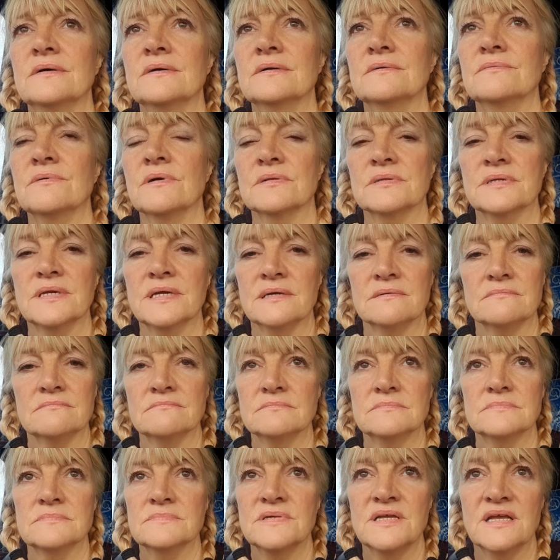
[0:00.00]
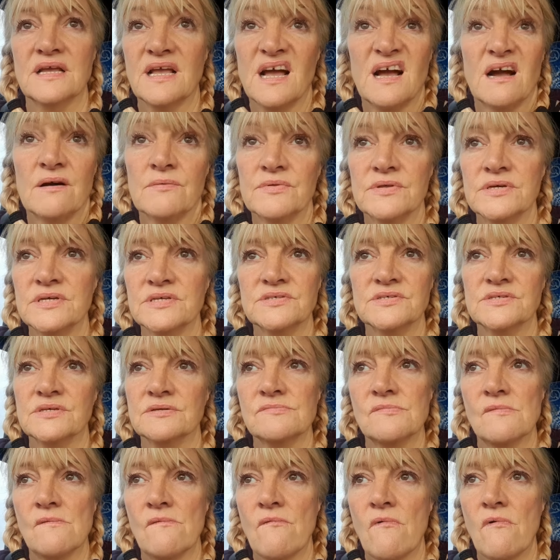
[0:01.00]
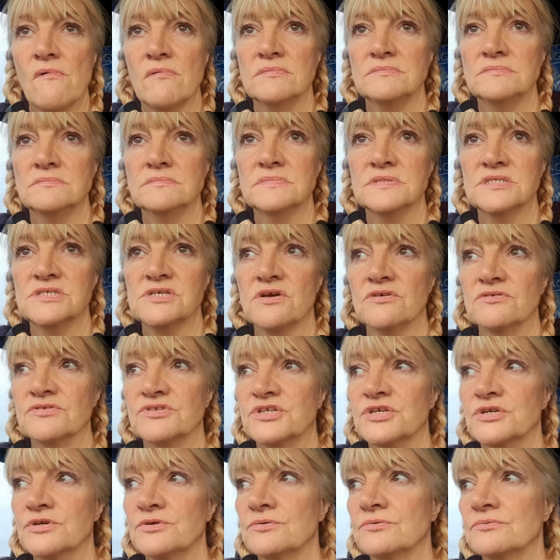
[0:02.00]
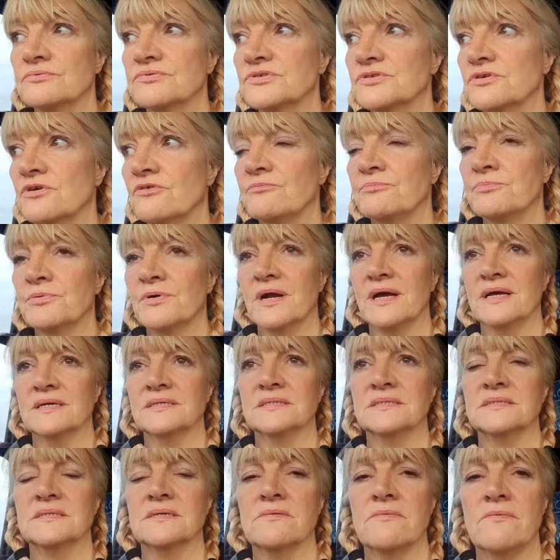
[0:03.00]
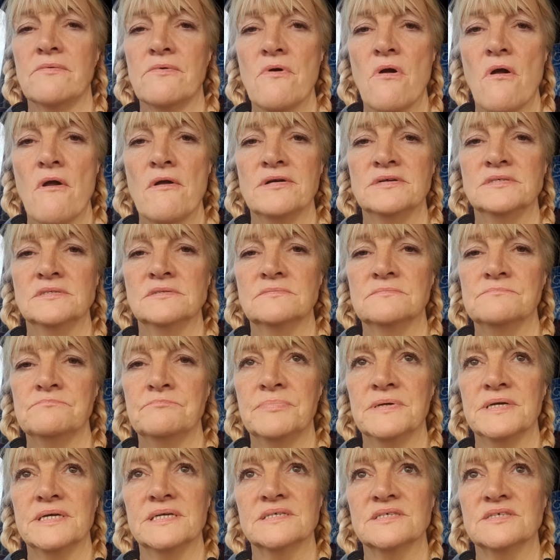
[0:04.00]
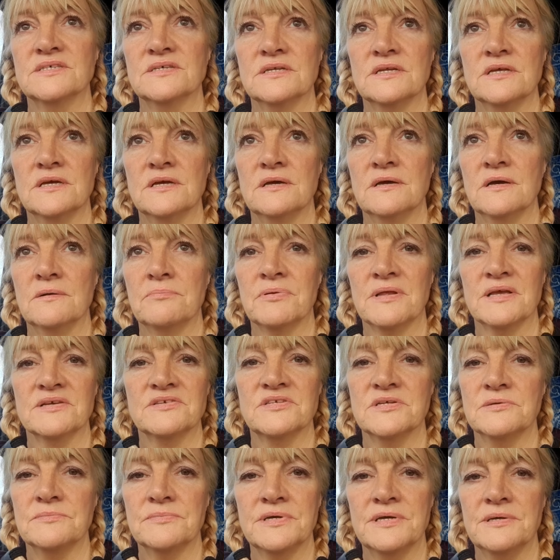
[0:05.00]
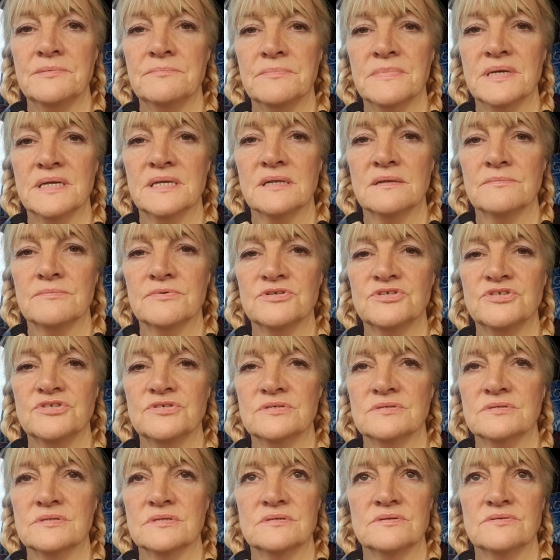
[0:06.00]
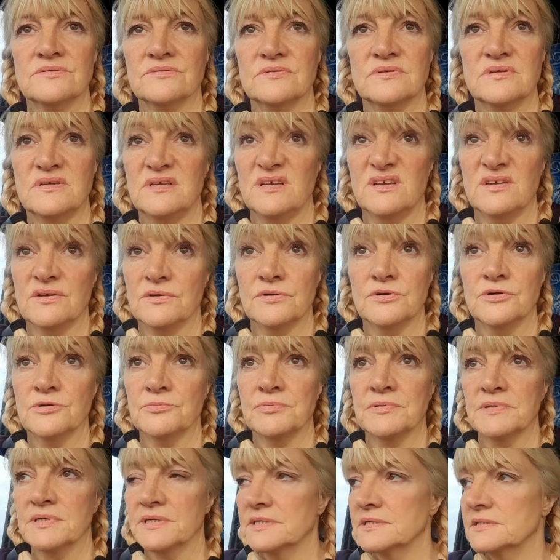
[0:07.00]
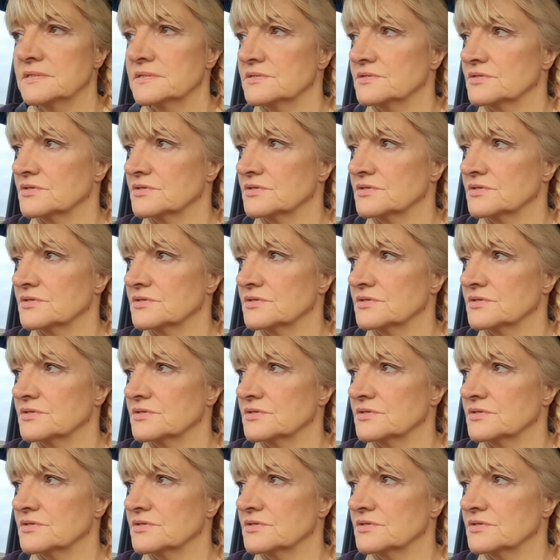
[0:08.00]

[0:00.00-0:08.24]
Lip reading: Well, yeah, we count this. It's got two sort of brass bits and a plastic bit in the middle, which I don't think you can open it.